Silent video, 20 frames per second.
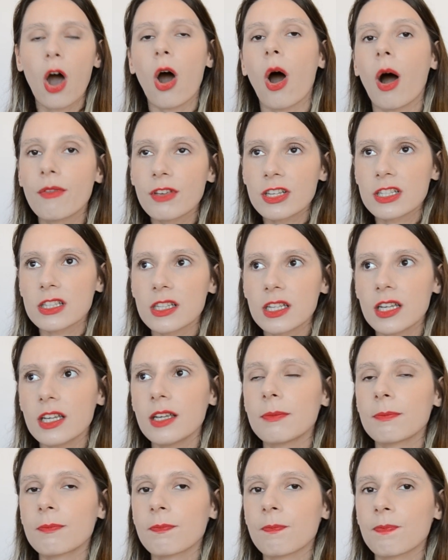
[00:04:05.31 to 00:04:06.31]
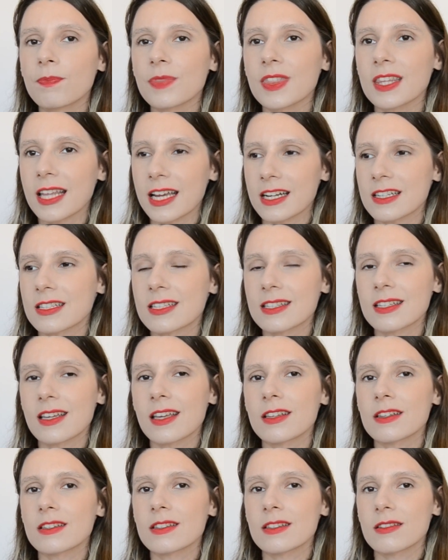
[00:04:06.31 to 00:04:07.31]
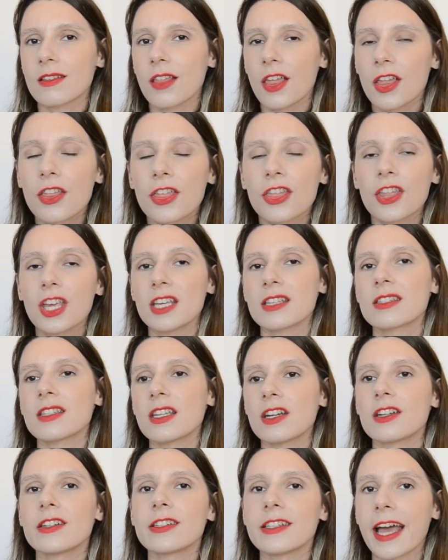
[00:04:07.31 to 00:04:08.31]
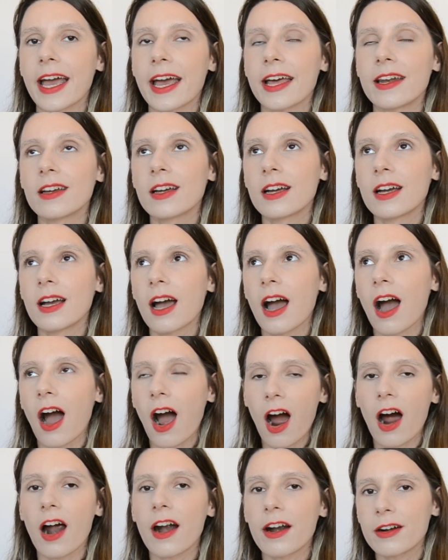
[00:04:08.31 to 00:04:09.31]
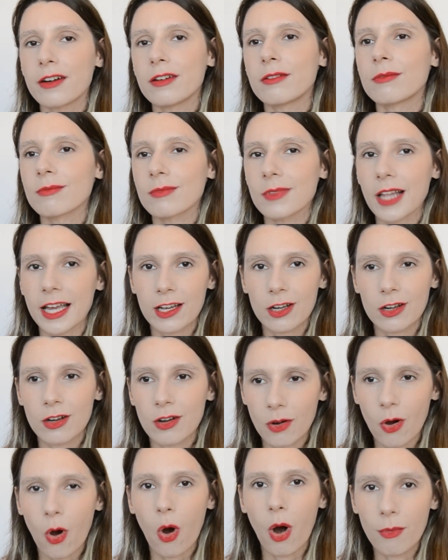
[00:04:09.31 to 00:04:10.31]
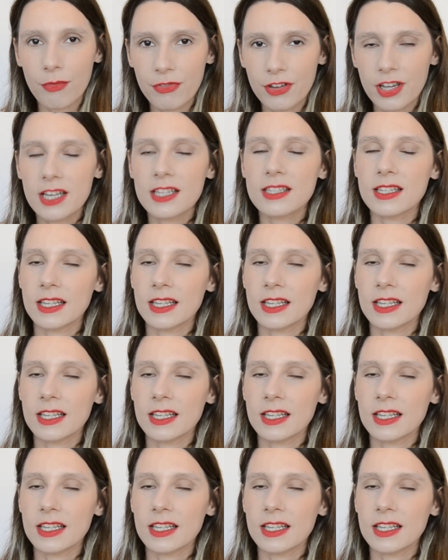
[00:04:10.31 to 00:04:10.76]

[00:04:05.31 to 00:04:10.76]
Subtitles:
Obviously, there's things here that are like obvious